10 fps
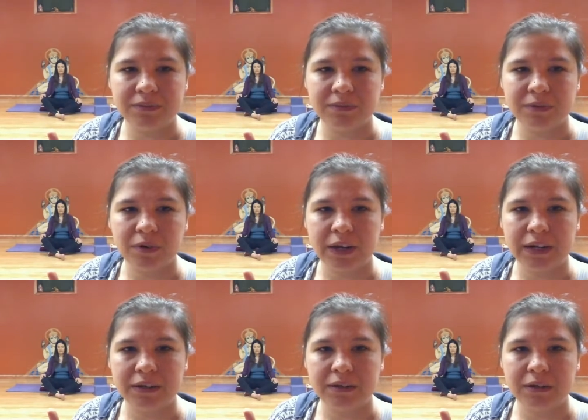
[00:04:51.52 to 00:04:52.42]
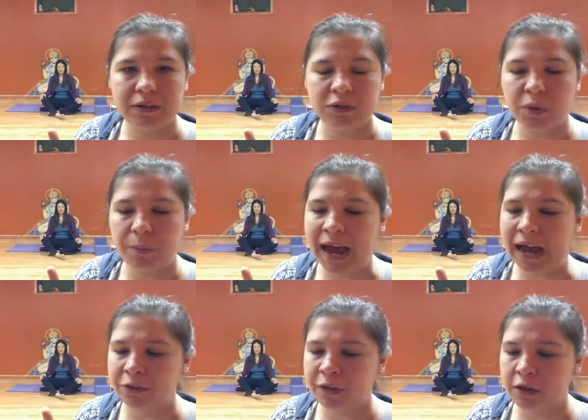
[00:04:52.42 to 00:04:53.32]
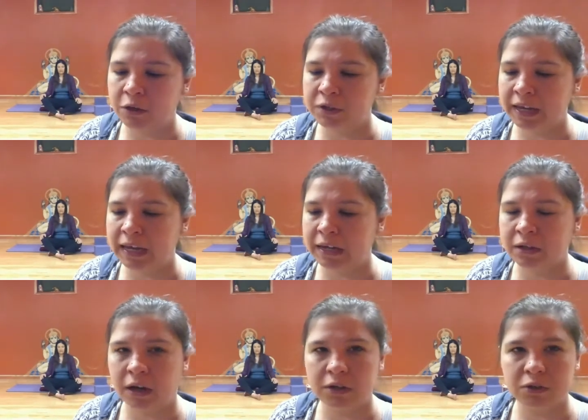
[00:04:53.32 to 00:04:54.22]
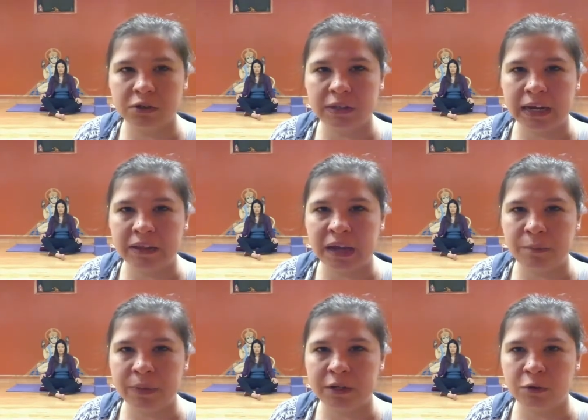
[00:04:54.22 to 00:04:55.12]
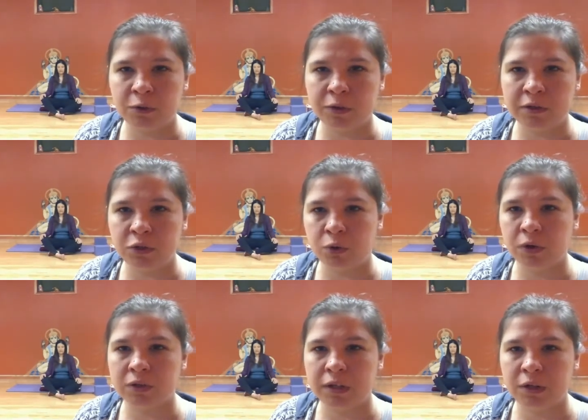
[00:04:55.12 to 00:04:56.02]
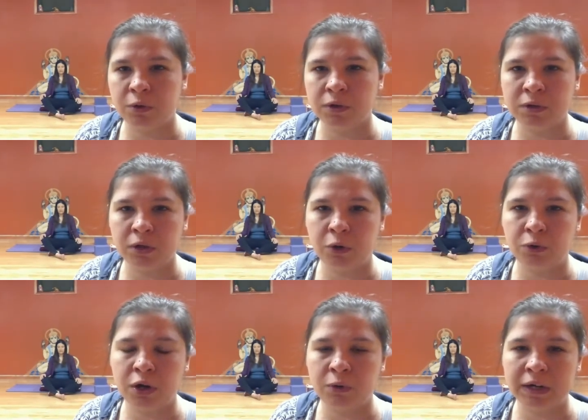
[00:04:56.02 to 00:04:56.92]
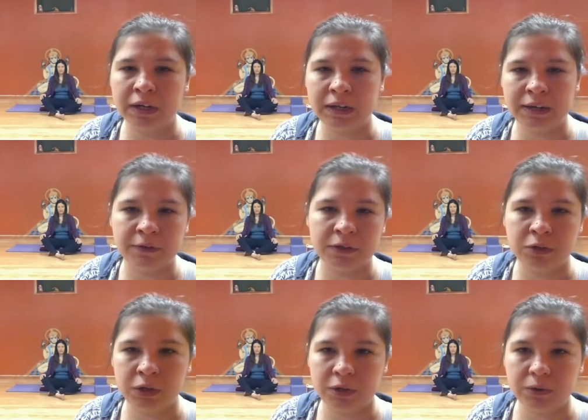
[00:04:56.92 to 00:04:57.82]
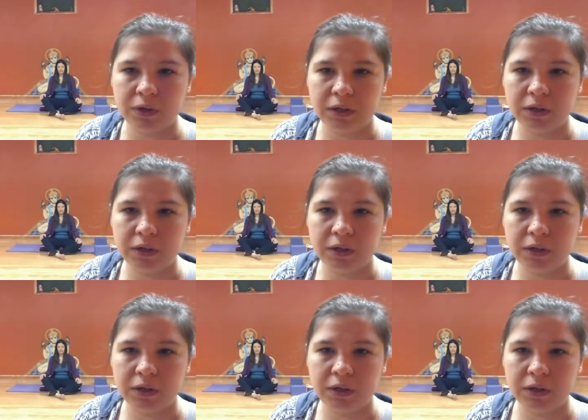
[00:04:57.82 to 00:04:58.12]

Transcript: right? So the path that you take to understand that big truth is yours and yours alone. No one can give it to you.